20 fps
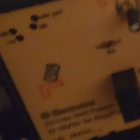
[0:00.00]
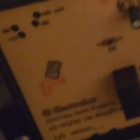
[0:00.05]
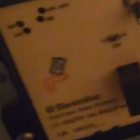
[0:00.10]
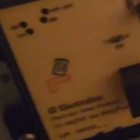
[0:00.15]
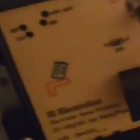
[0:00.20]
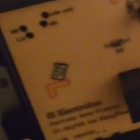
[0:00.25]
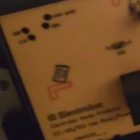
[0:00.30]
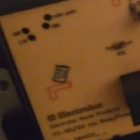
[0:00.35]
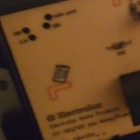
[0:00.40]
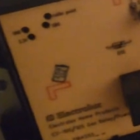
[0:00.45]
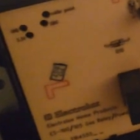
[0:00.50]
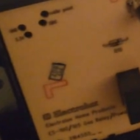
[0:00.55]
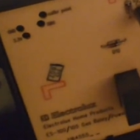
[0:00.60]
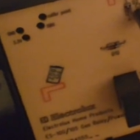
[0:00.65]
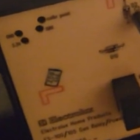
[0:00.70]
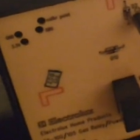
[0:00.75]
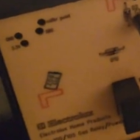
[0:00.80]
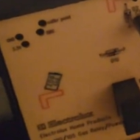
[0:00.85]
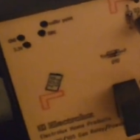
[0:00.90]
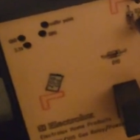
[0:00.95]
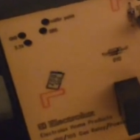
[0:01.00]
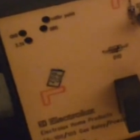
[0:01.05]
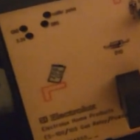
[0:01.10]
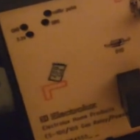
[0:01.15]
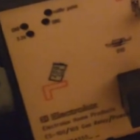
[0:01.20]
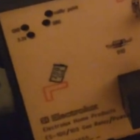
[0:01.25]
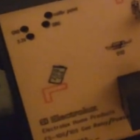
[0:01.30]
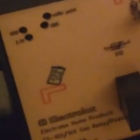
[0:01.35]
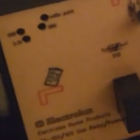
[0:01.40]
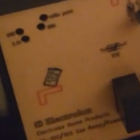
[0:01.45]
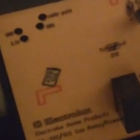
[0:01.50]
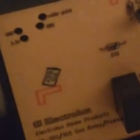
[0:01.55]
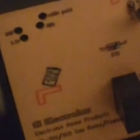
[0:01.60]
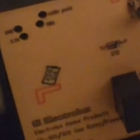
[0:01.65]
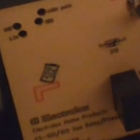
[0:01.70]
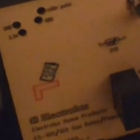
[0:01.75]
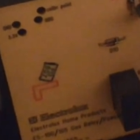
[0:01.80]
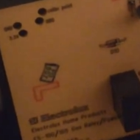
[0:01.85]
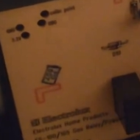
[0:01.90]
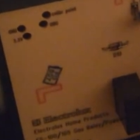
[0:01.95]
right here with a little tab on top.
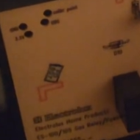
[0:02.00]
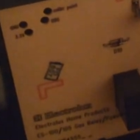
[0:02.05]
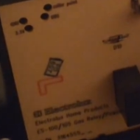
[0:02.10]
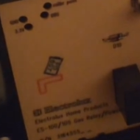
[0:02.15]
You just push